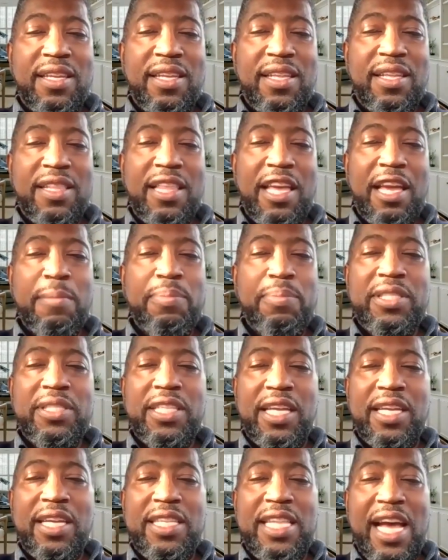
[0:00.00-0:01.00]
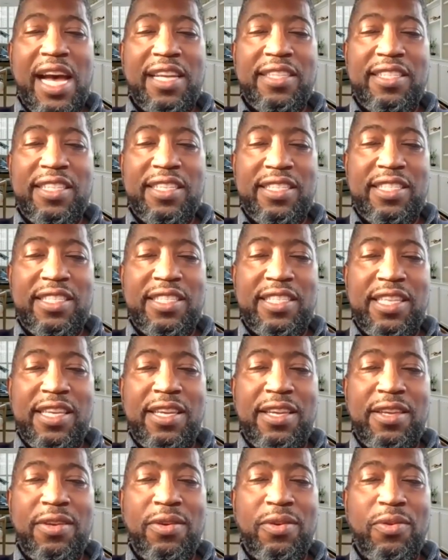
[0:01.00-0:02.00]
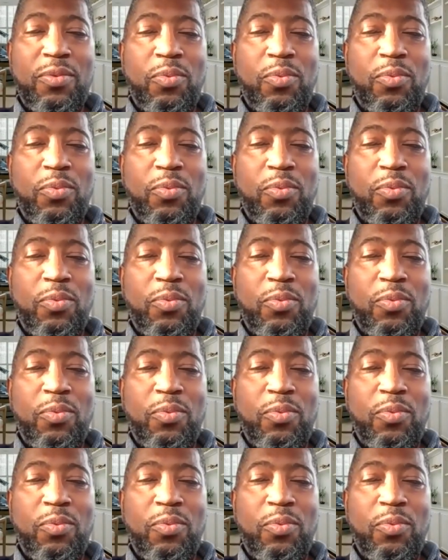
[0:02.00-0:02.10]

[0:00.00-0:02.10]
They pretend not to see